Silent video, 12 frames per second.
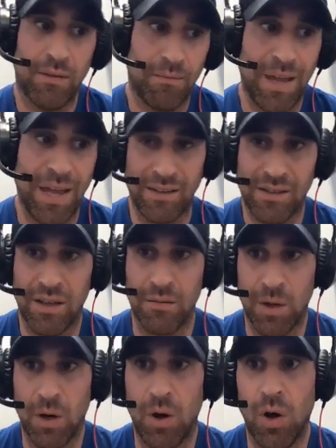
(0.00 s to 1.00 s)
man, it's going
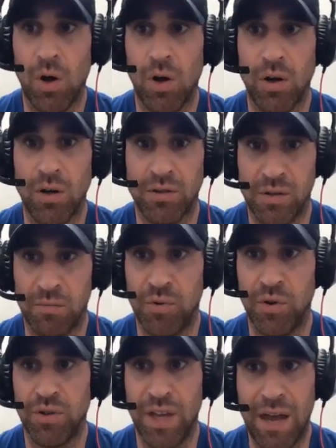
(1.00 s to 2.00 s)
to be hard to
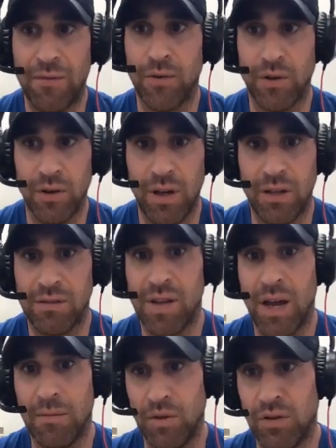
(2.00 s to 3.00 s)
put the effort and
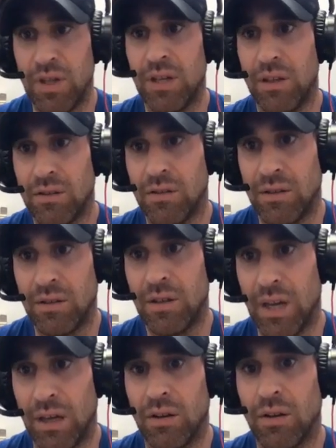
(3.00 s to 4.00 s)
time you need in to
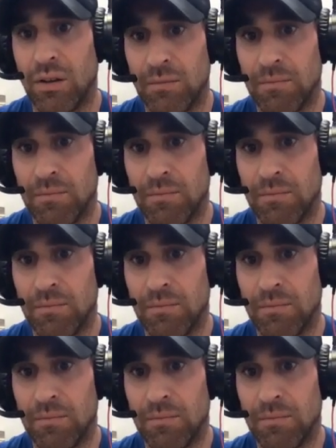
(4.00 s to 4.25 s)
get good.